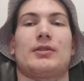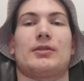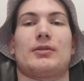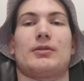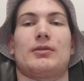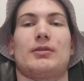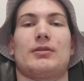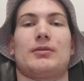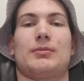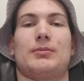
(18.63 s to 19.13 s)

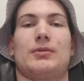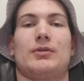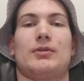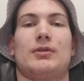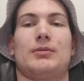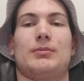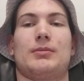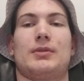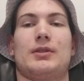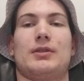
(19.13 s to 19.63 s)
talk
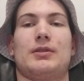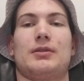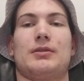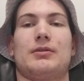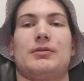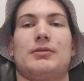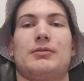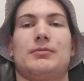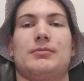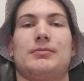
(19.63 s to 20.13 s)
more about
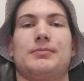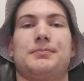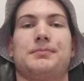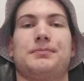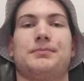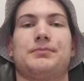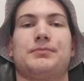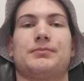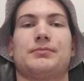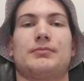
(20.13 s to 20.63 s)

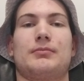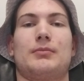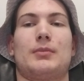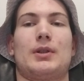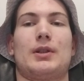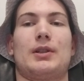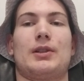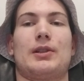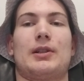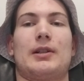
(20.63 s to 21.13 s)

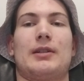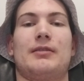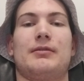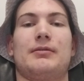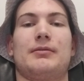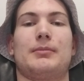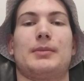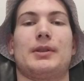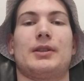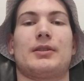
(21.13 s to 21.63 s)
my life
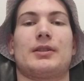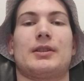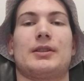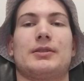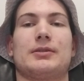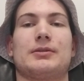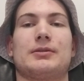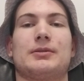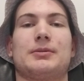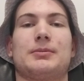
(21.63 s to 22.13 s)

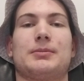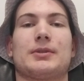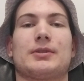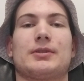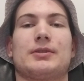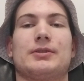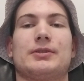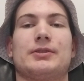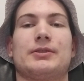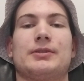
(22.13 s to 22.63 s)
background
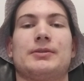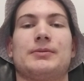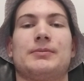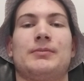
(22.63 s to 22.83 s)
because